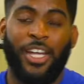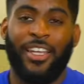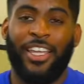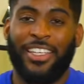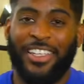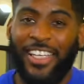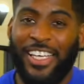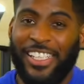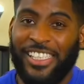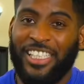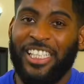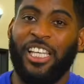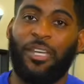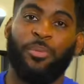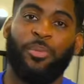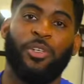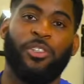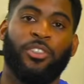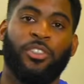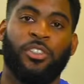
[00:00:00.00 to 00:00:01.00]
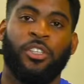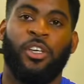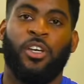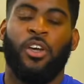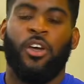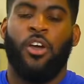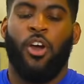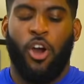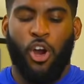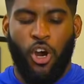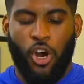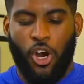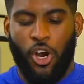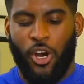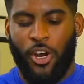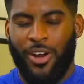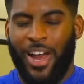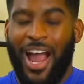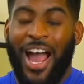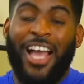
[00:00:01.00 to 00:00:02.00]
these clippers
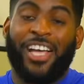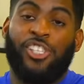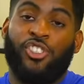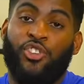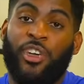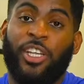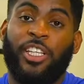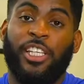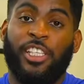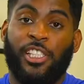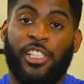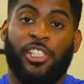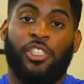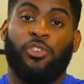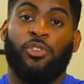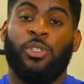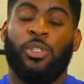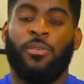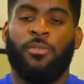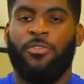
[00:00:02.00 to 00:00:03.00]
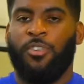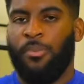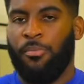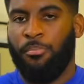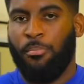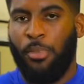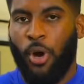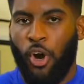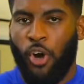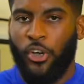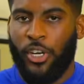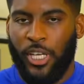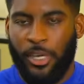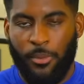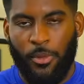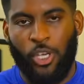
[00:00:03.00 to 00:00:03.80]
I strictly just use them for balding, bro.